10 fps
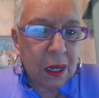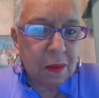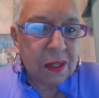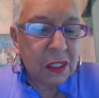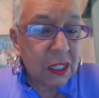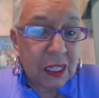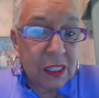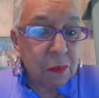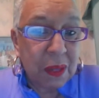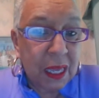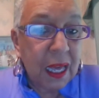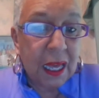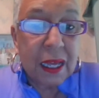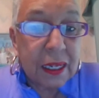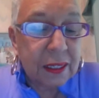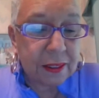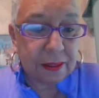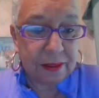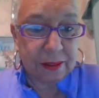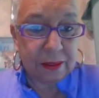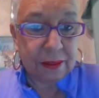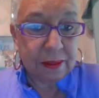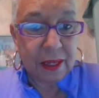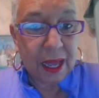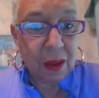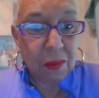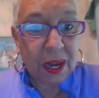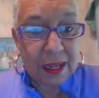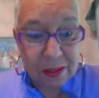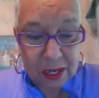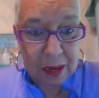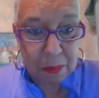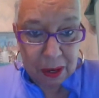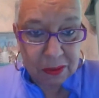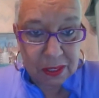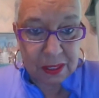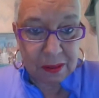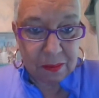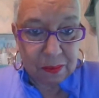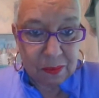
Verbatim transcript: comes and she can speak English and relate to that person.